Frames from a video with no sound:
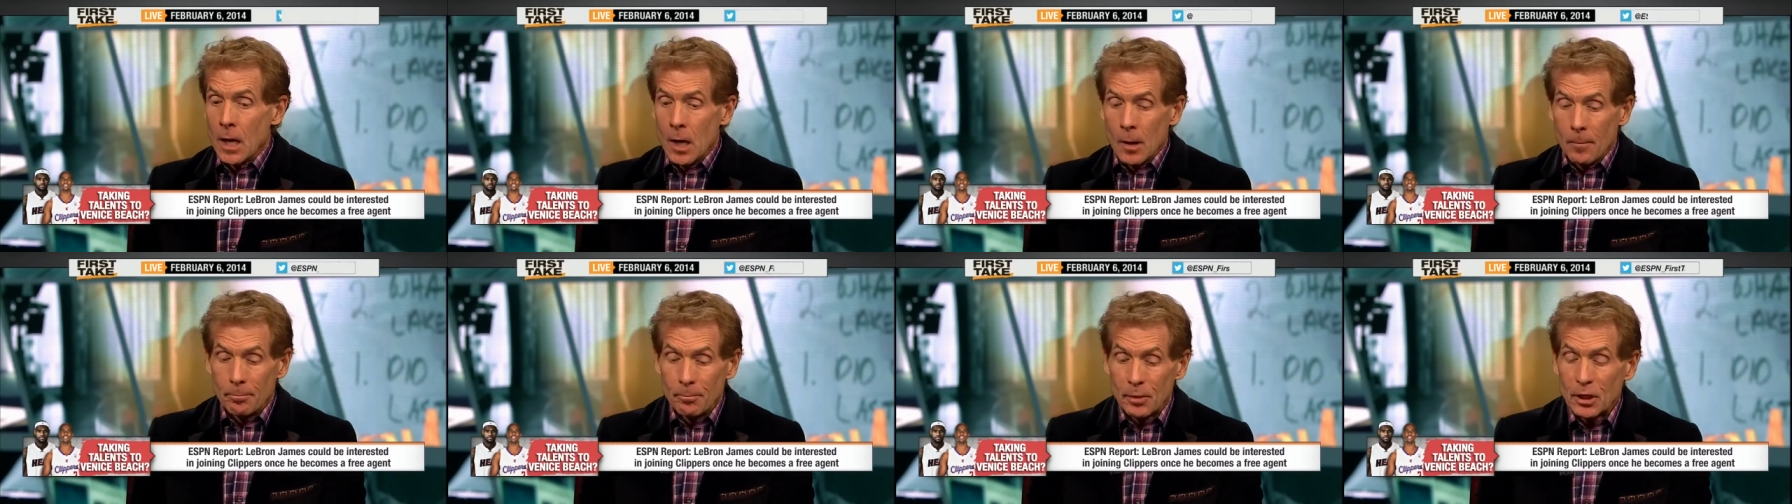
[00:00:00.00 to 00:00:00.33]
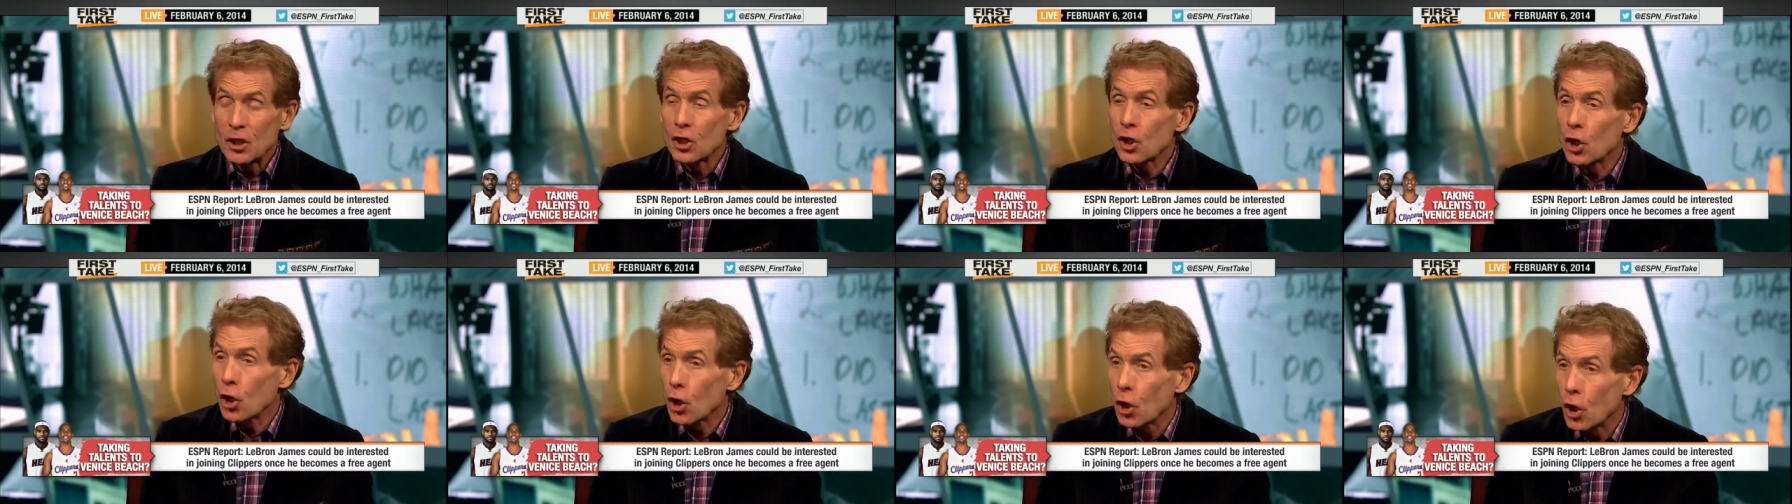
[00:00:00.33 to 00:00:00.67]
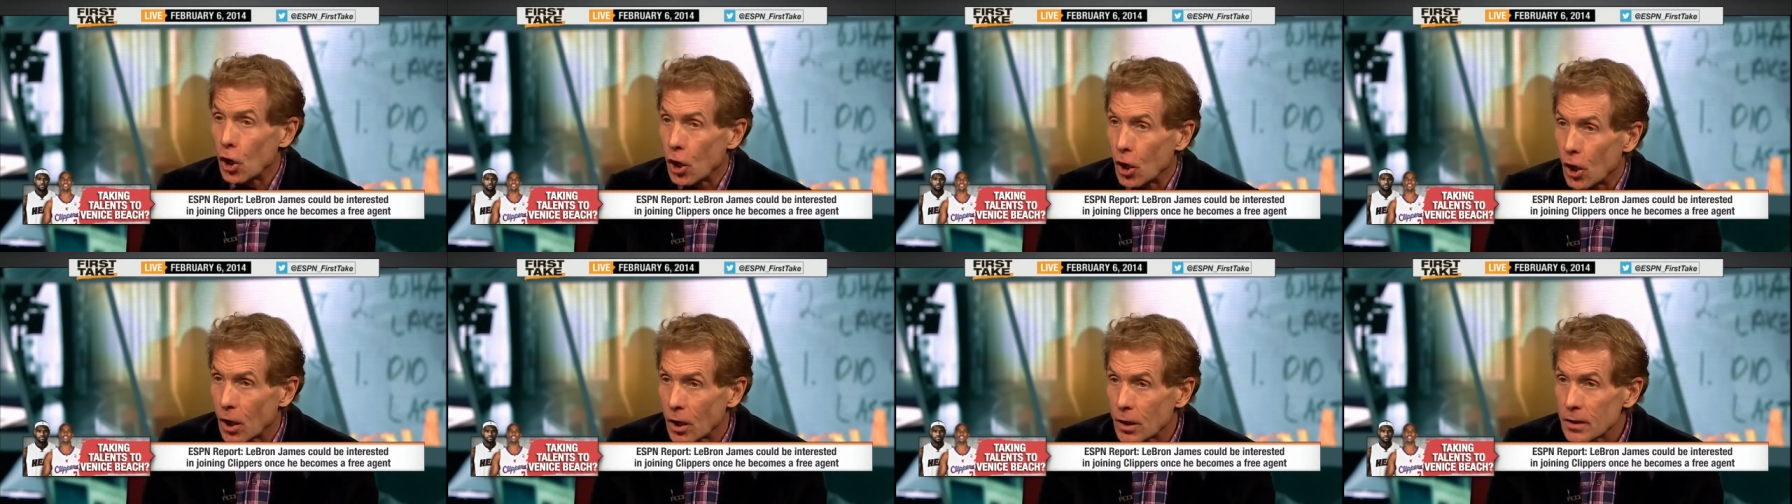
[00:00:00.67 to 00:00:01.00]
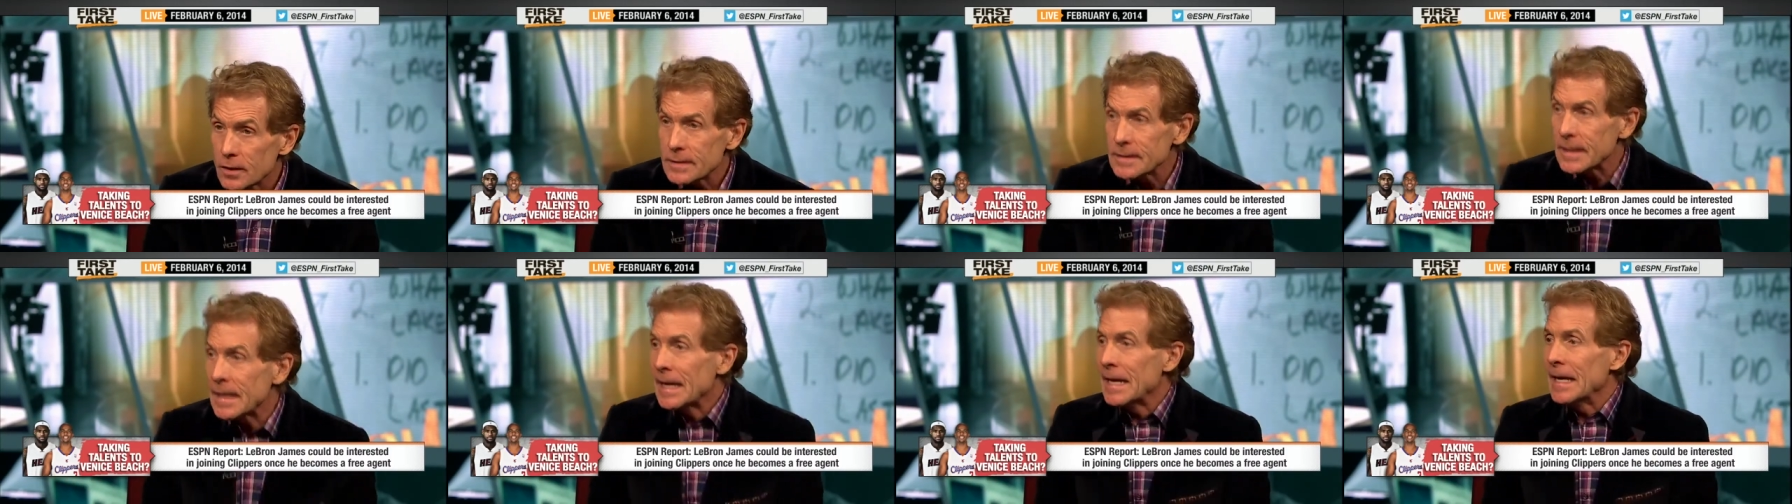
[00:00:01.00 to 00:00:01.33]

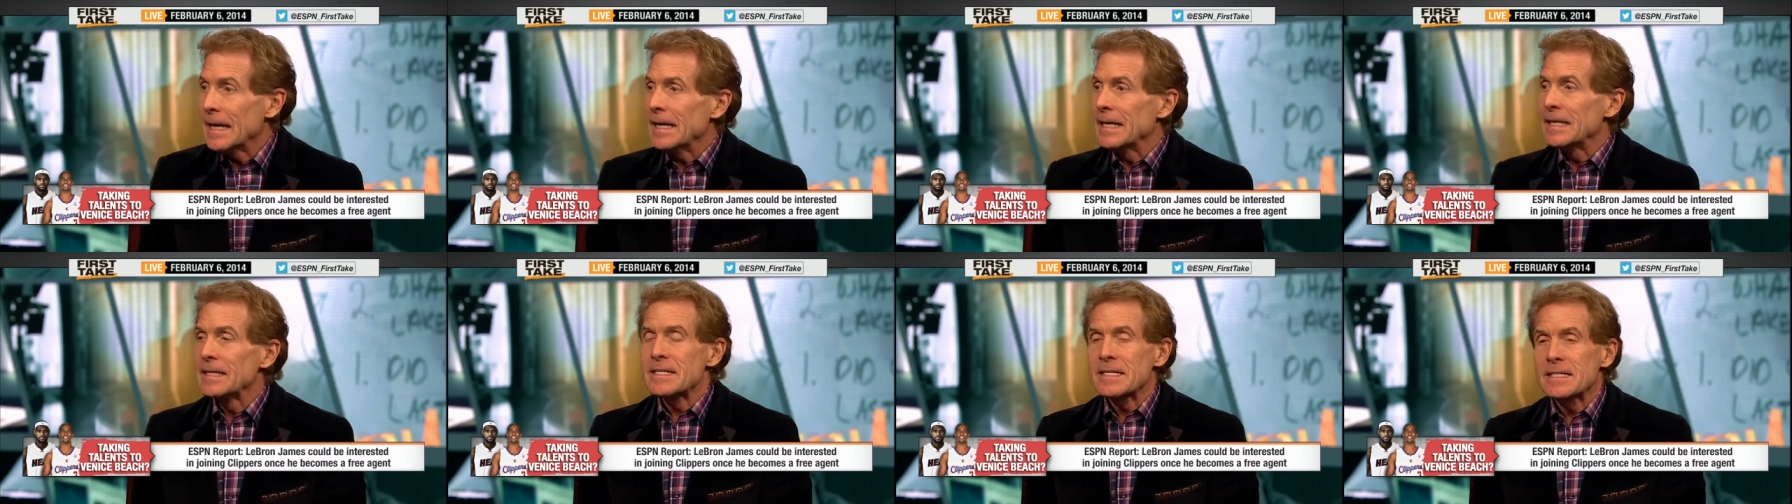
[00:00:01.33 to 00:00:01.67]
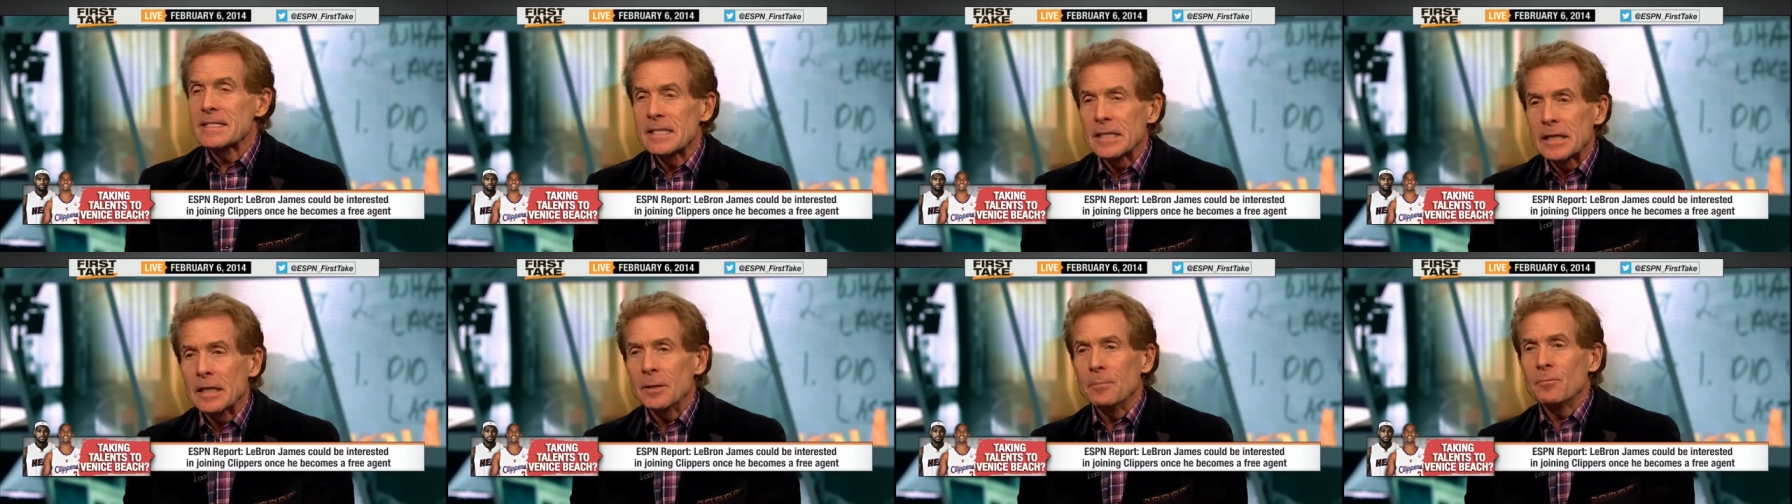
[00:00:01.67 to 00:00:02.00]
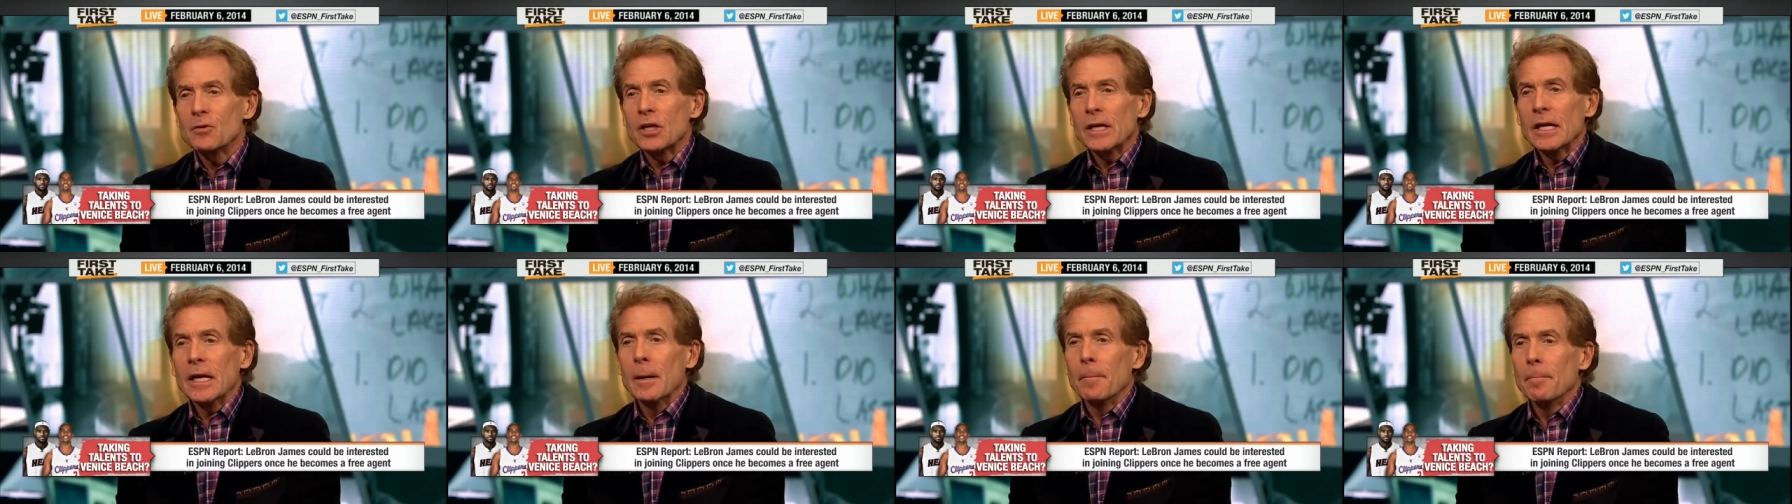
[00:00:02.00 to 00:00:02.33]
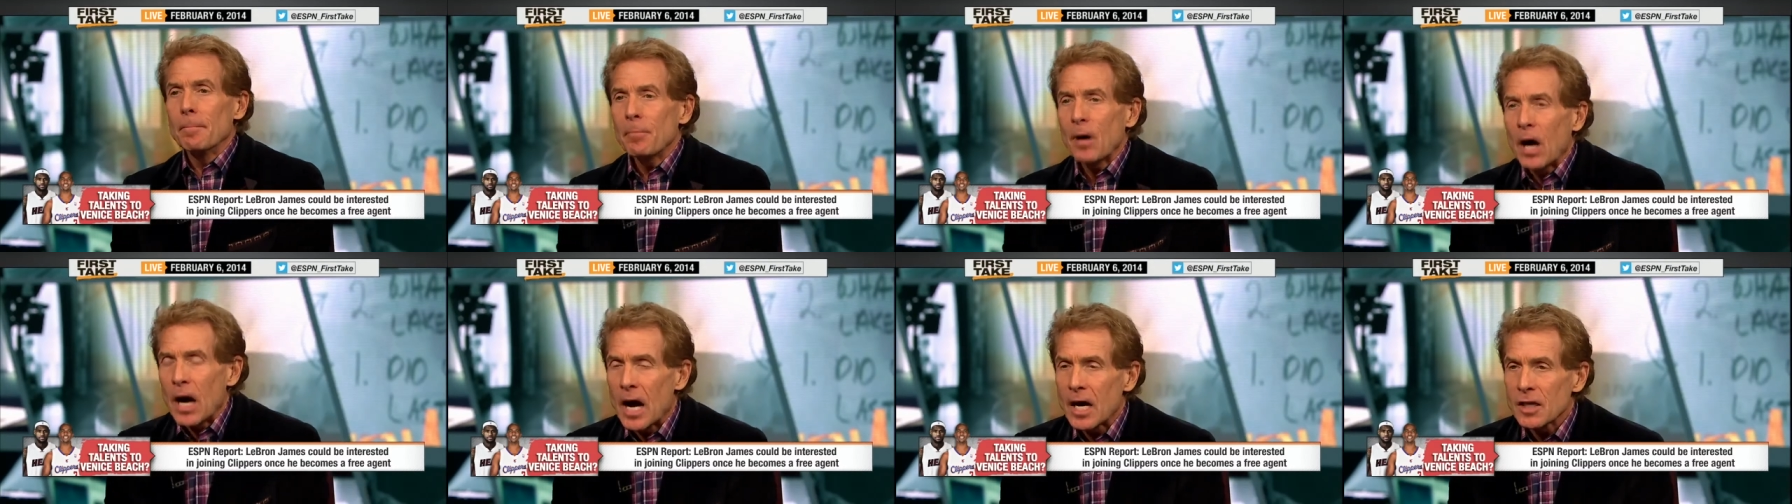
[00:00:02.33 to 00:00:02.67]
because it seemed
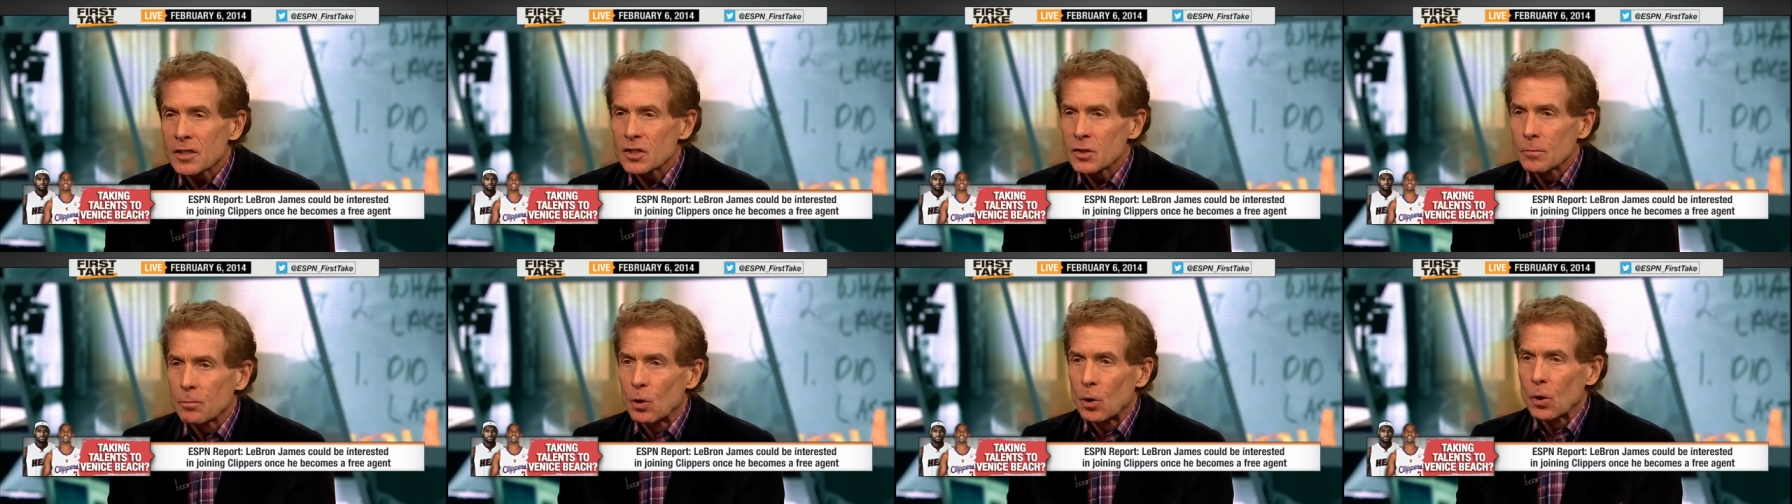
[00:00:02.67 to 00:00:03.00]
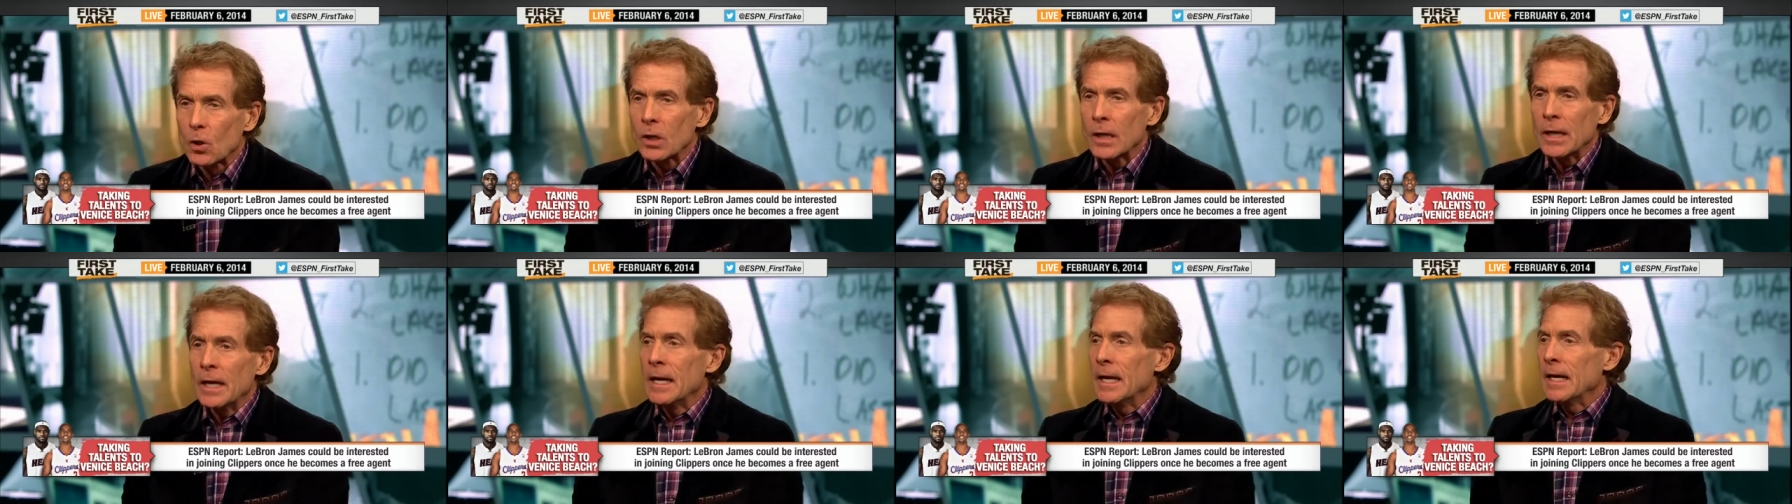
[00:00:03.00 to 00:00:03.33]
impossible.